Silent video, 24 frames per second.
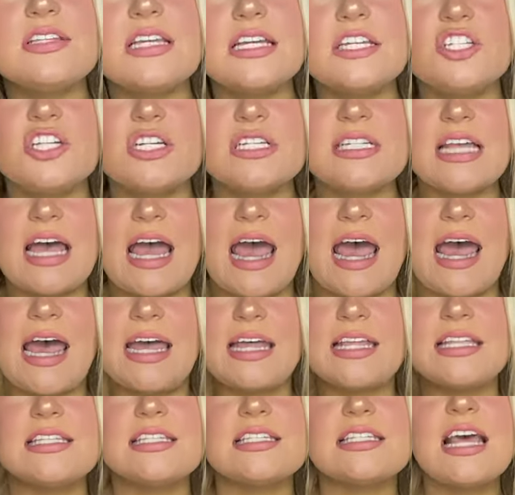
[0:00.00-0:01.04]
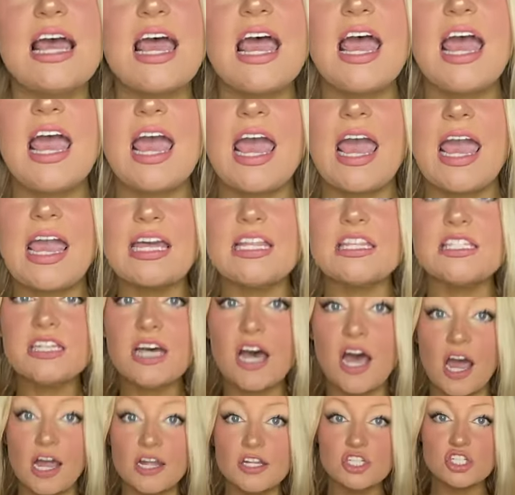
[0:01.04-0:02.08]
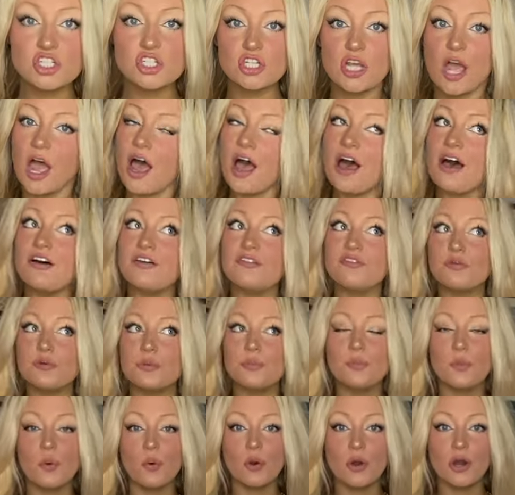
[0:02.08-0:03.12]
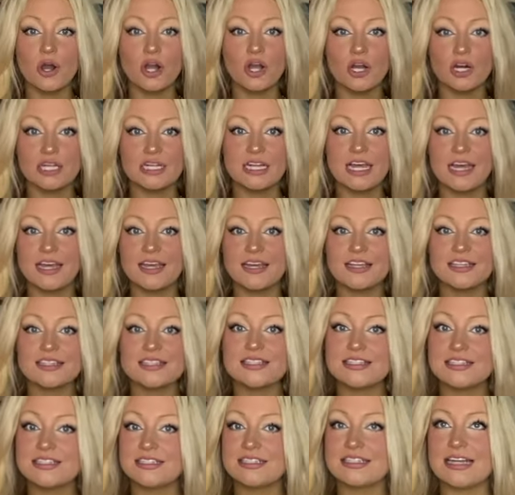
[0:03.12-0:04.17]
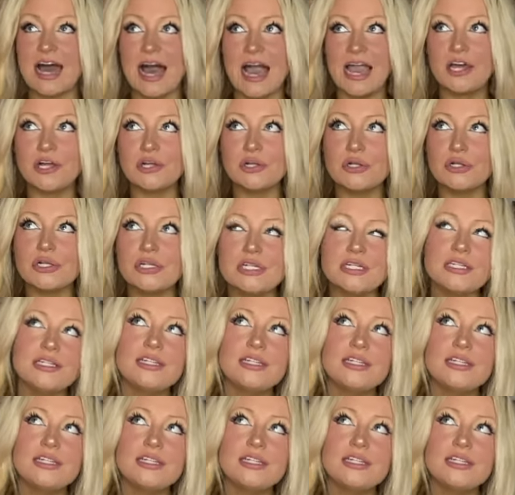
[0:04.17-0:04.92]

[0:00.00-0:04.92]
It just adds a touch of more like style,